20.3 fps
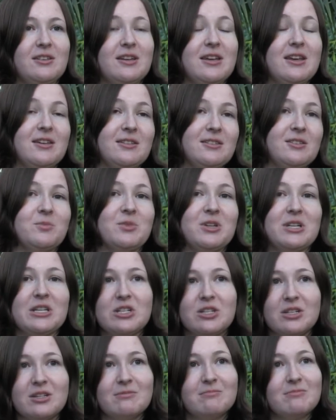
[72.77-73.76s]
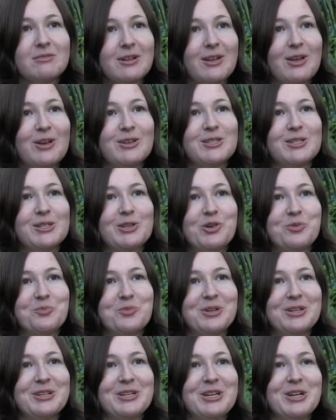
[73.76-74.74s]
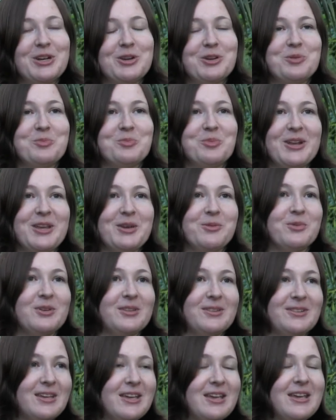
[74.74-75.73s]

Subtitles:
and it is a miniature glass allotment, complete with,